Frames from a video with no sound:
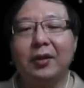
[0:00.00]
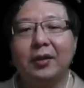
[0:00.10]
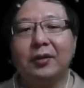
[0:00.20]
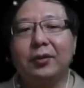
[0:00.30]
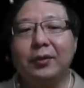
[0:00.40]

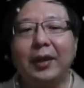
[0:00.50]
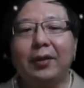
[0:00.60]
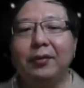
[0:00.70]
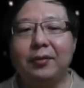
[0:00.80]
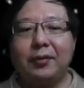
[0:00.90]
So
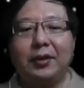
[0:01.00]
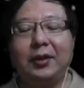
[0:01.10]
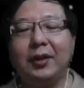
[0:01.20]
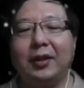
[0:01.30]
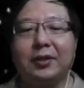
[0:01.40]
now
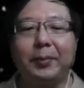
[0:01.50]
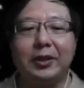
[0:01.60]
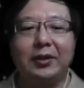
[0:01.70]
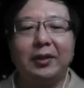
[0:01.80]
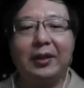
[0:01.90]
here it's
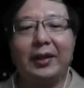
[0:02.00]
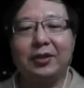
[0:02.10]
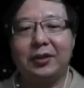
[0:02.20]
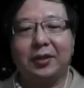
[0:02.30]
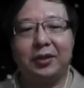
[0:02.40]
much less
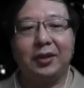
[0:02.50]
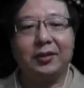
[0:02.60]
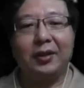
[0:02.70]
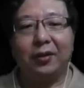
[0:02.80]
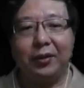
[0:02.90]
searching.
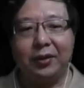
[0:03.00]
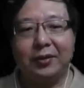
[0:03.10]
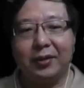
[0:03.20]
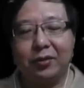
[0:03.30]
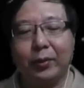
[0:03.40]
See, you only
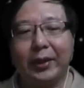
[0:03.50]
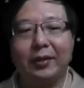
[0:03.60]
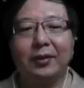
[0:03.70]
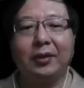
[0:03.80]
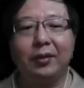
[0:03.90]
search one,
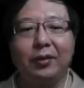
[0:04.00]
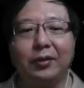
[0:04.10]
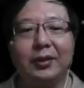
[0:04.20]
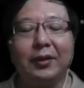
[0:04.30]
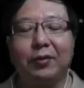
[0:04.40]
you
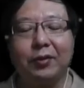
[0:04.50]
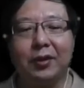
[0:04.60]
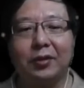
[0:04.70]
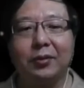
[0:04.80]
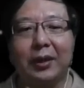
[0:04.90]
just have to
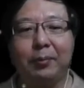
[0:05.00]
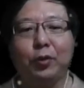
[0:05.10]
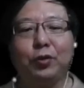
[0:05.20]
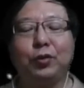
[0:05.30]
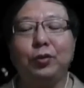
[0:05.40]
search at
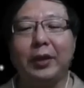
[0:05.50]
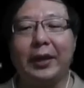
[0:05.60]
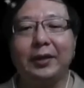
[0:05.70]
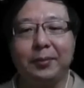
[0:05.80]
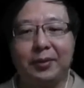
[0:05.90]
most 2
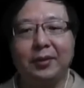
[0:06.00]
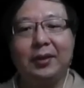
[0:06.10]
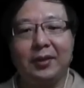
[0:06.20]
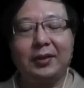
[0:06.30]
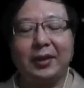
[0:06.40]
items in
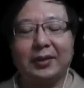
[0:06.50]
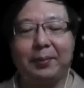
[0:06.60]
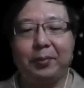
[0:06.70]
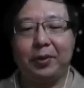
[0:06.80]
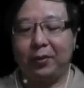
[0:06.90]
this
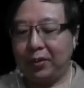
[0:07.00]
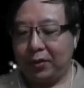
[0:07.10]
example.